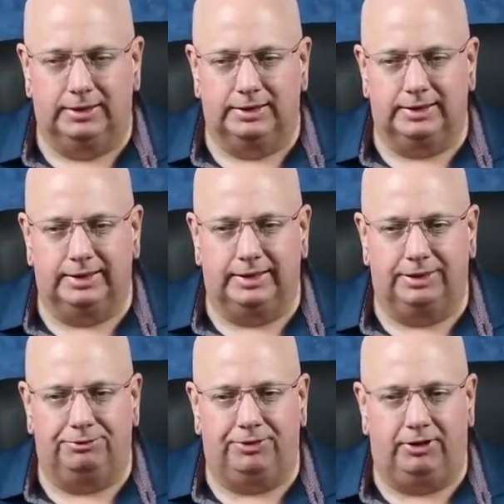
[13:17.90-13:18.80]
said that
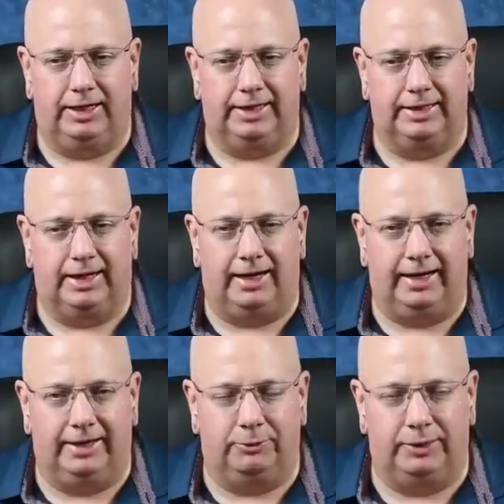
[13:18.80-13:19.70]
he felt like
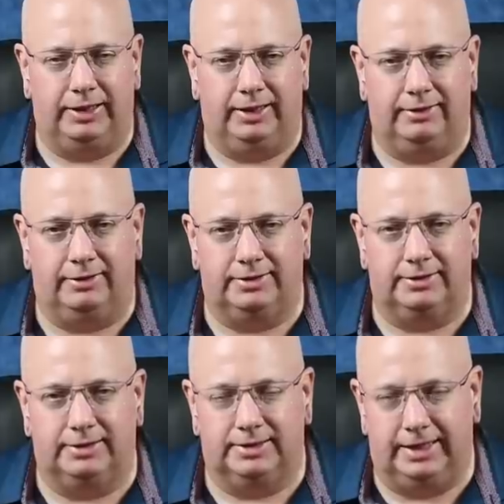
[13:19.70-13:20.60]
dying when he got
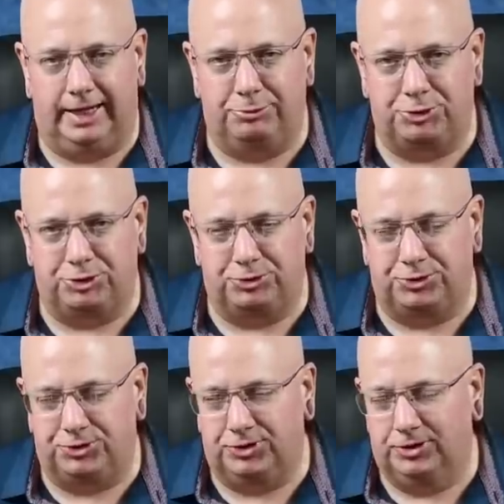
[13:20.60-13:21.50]
the the stab
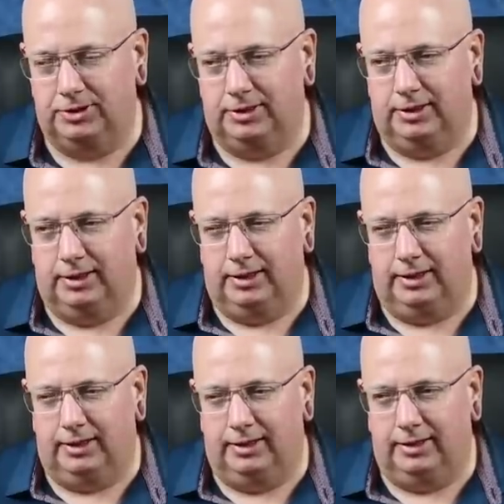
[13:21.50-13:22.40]
juice
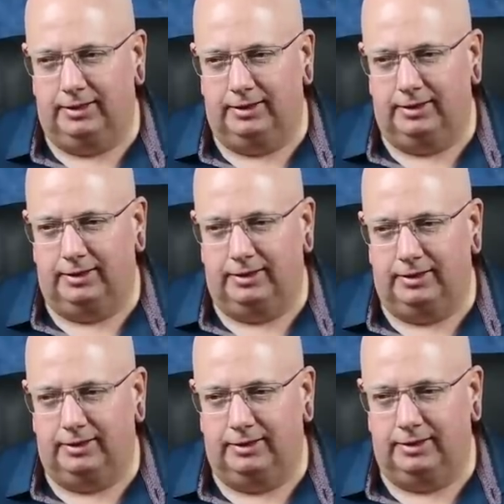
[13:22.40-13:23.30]
and
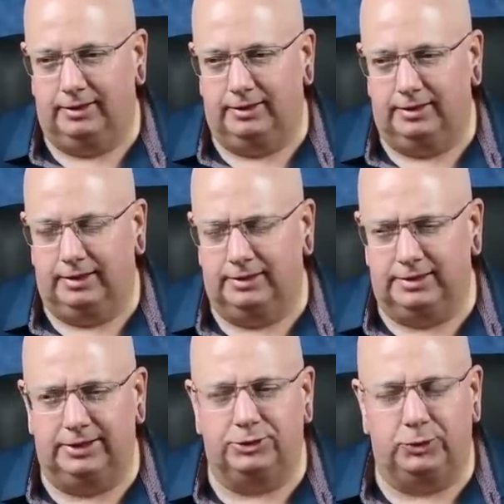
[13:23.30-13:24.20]
uh, it
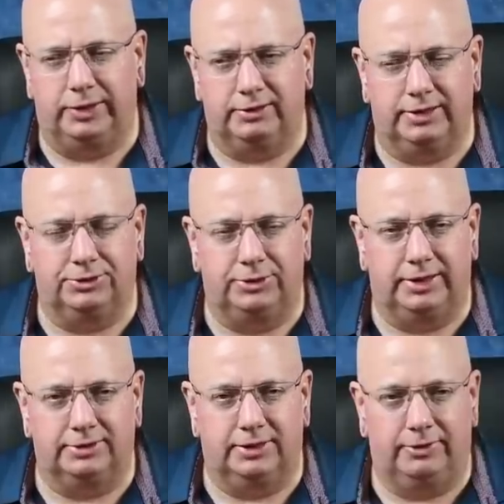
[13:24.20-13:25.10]
was in a tweet it was like two
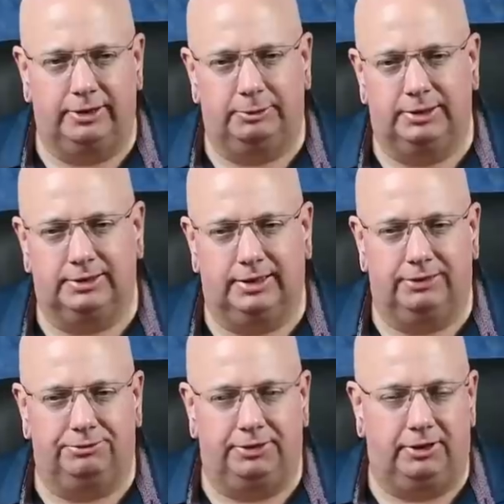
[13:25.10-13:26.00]
days ago Elon Musk said
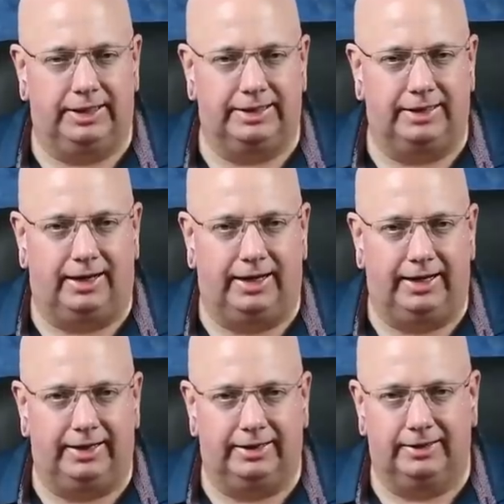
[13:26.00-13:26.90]
I felt like
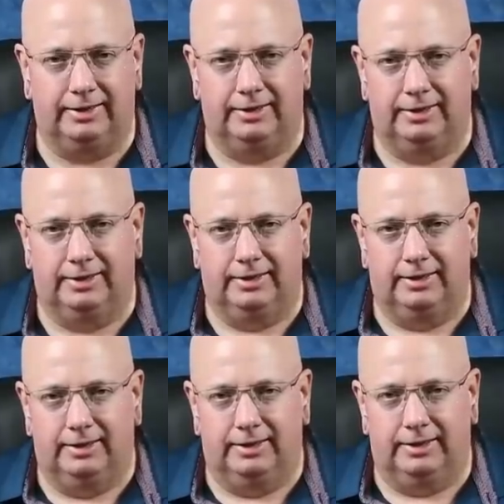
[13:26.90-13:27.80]
dying
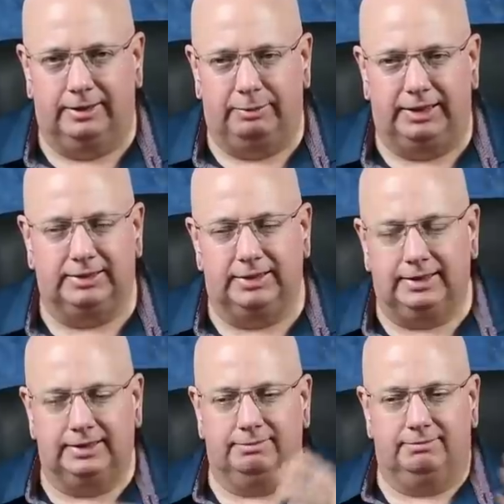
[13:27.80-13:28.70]
he
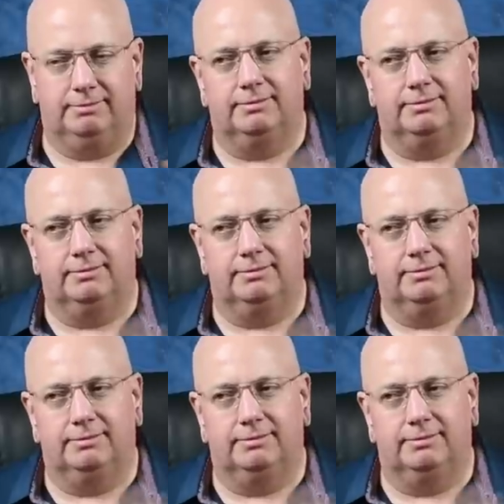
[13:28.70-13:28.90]
basically